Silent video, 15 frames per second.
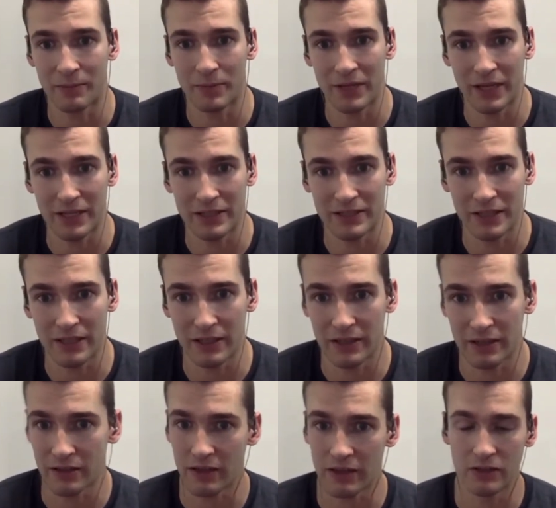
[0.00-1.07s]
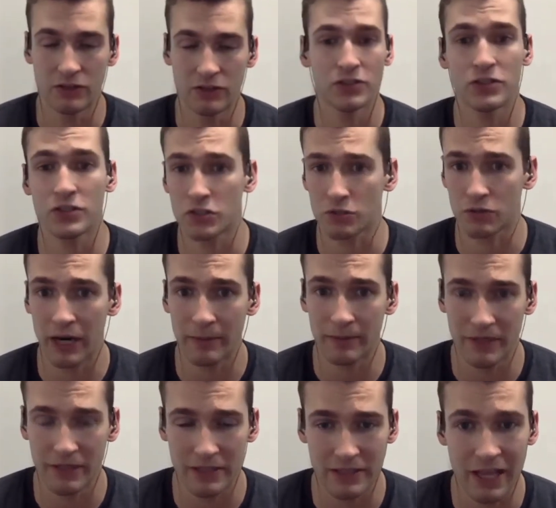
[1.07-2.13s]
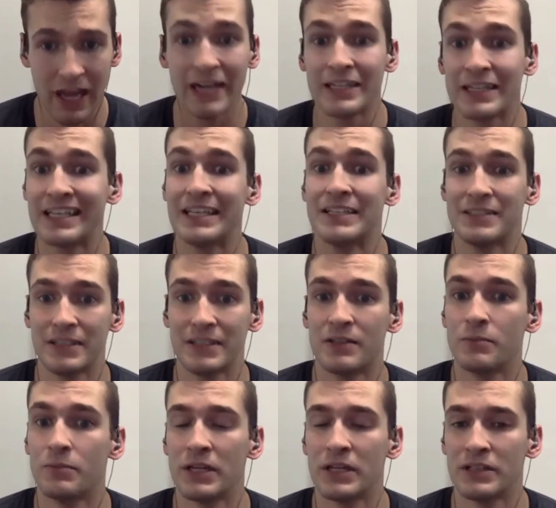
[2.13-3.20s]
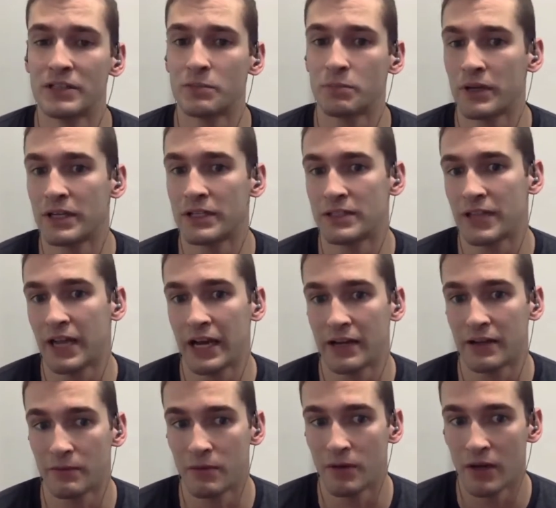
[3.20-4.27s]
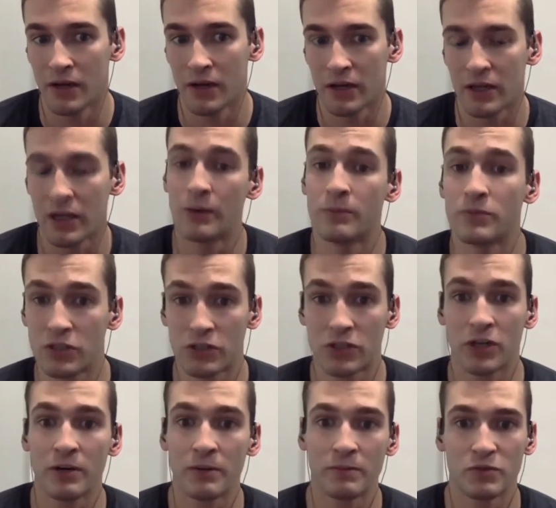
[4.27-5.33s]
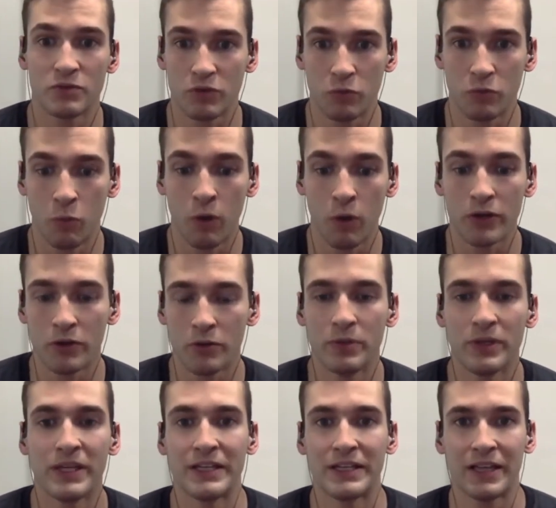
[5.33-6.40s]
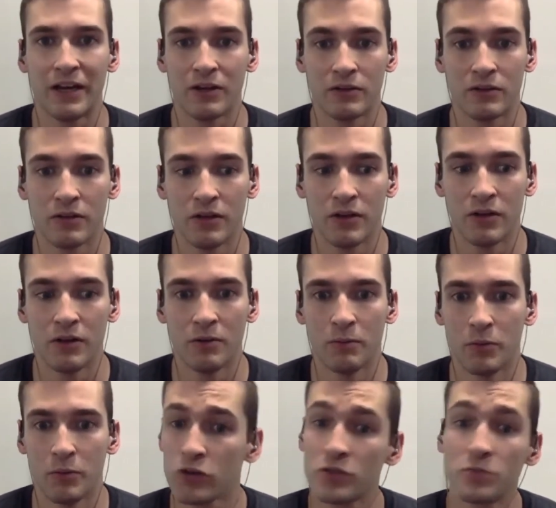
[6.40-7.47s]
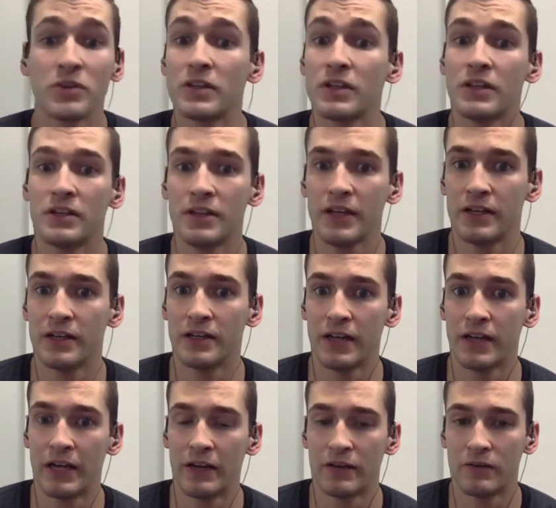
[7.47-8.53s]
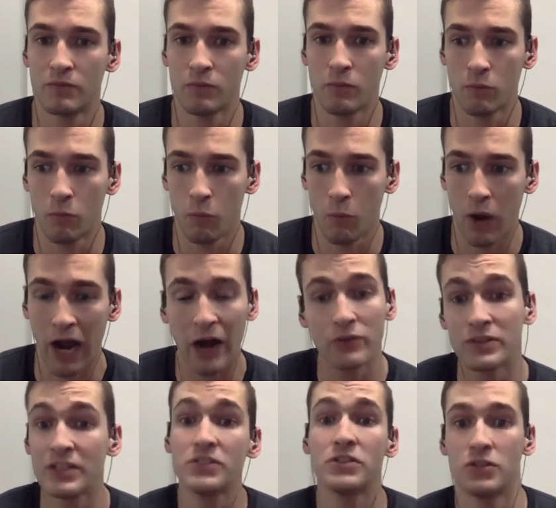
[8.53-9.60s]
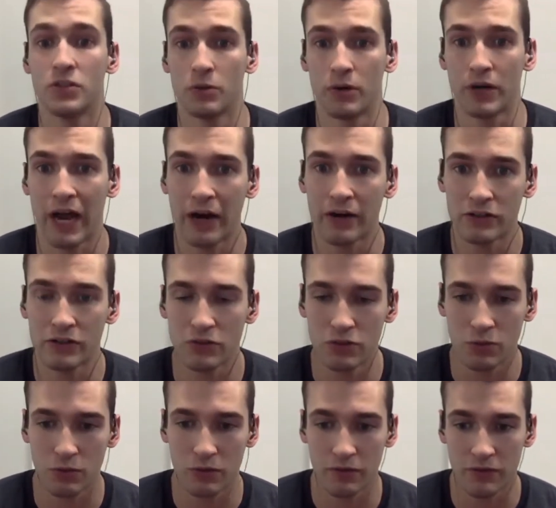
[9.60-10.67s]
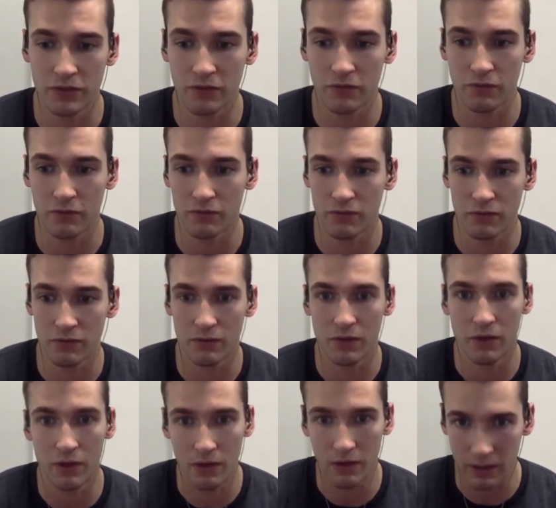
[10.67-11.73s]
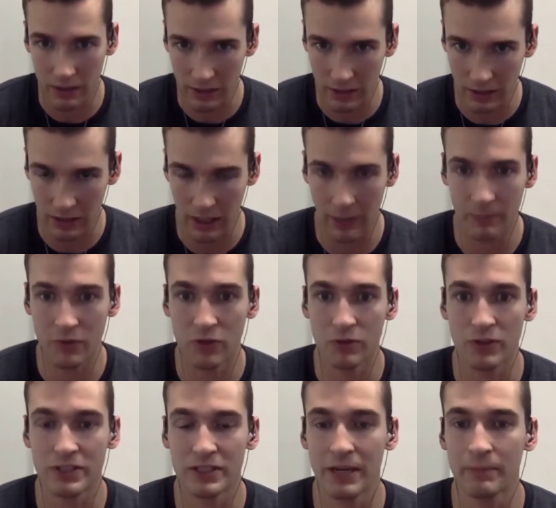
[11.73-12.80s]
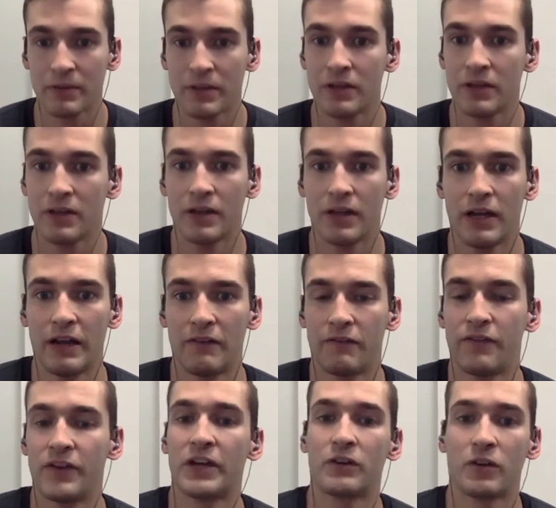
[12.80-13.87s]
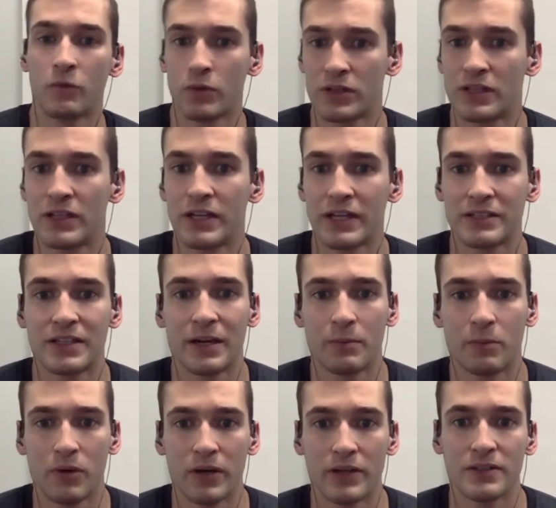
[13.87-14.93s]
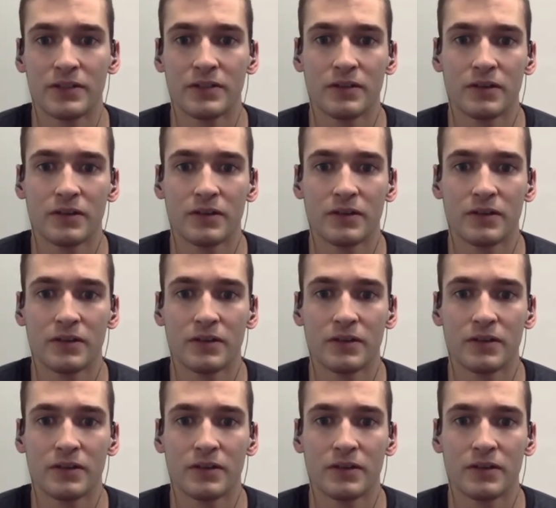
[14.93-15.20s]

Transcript: Because uh, you just described that it's not easy to be in this place and how to come to terms with what you're being dealt. But ultimately, you did. And how did you do it? How did you sort of just come to accept it and figure out what the next step was?